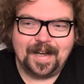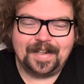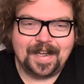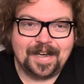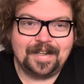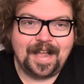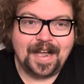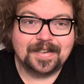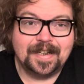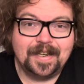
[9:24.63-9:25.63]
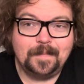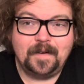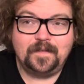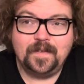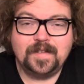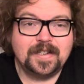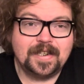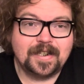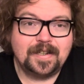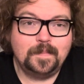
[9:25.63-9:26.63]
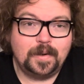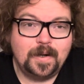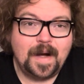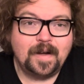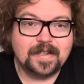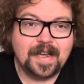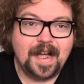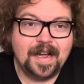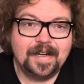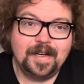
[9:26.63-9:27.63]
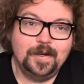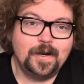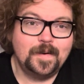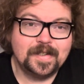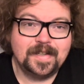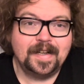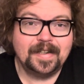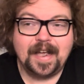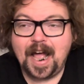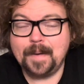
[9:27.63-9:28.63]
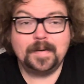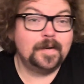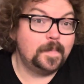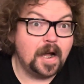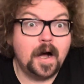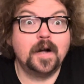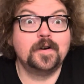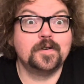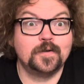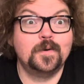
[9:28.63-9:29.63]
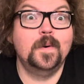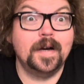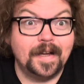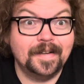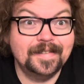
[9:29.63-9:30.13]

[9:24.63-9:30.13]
Like in Alaska, it'll be 50, 60 below outside, and you go inside the cabin, it'll be 120.